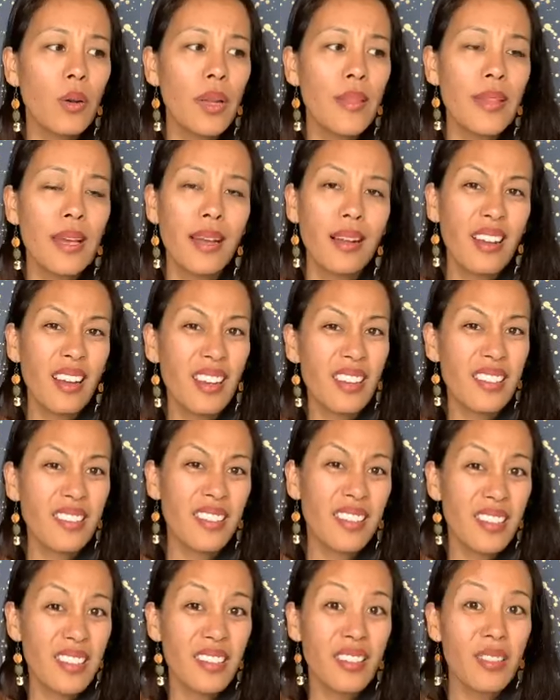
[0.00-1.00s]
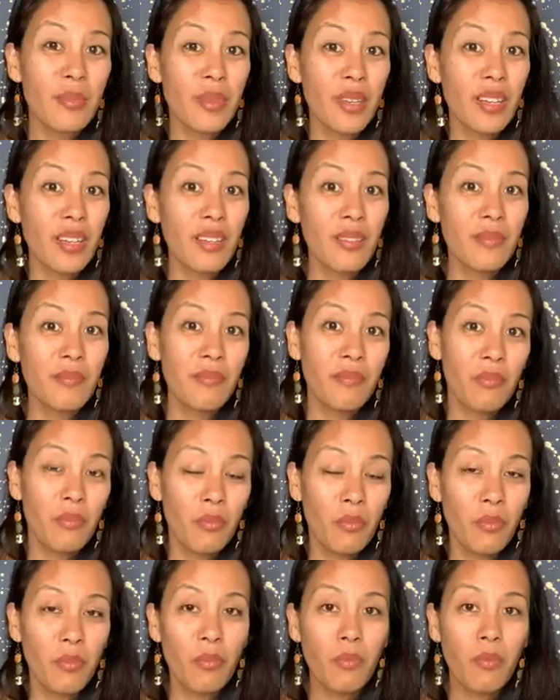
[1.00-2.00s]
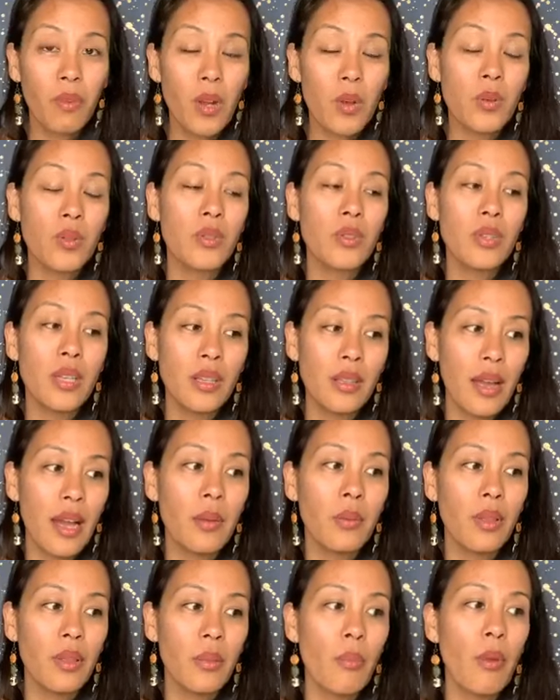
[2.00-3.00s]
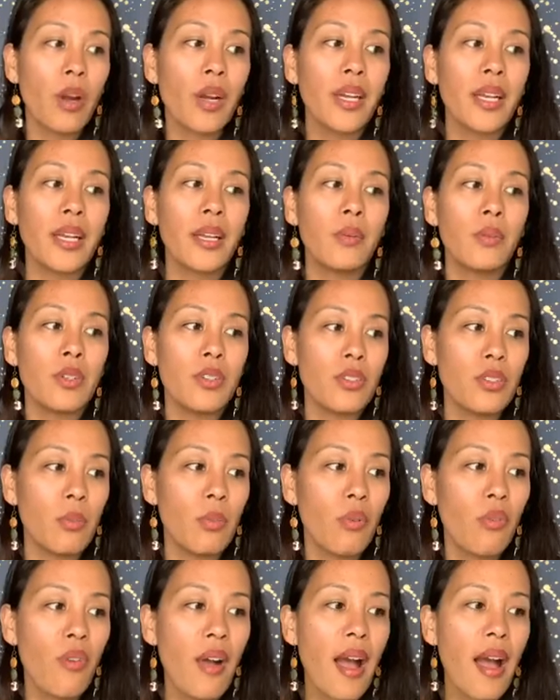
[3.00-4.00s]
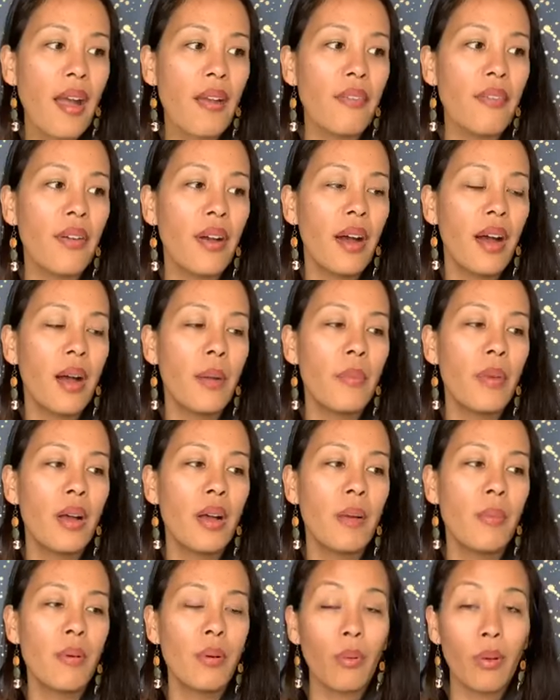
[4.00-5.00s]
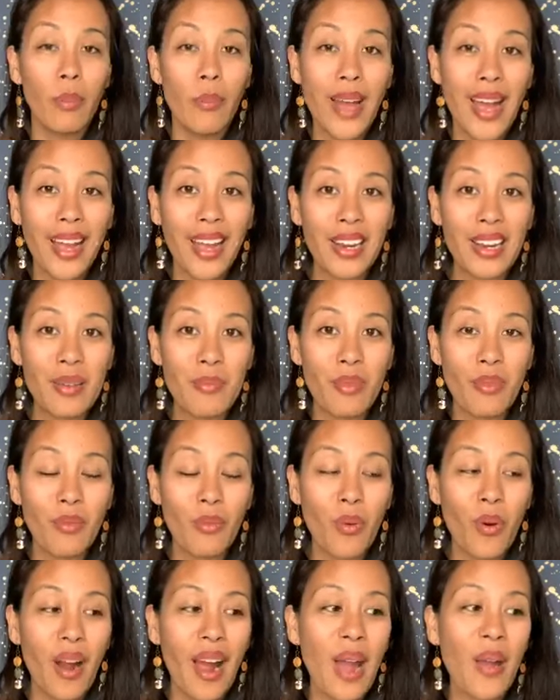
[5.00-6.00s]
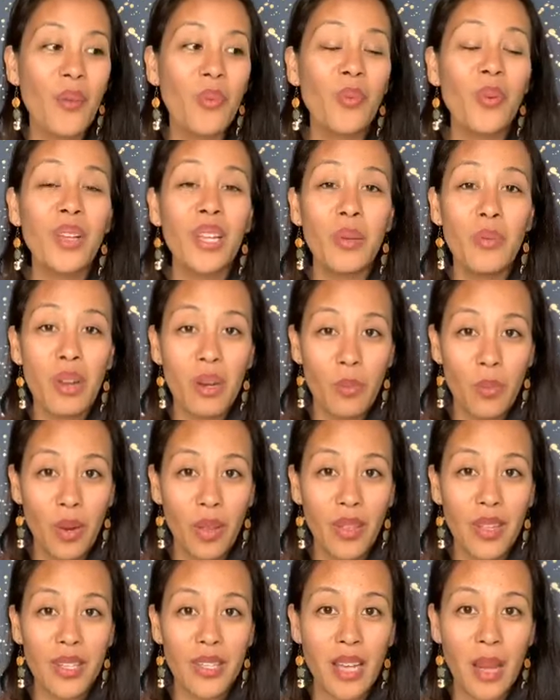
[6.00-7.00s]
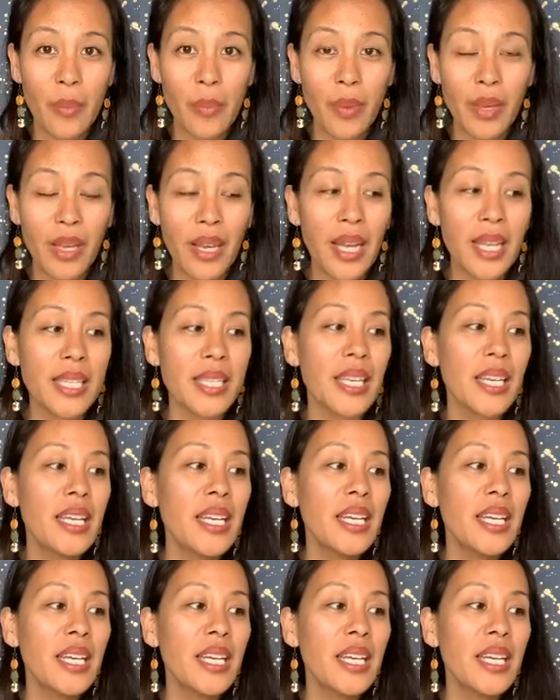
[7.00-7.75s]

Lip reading: that kind of is a little bit goes in line with marketing, which is number 5. But we're back at number 4. I really want to bring this up because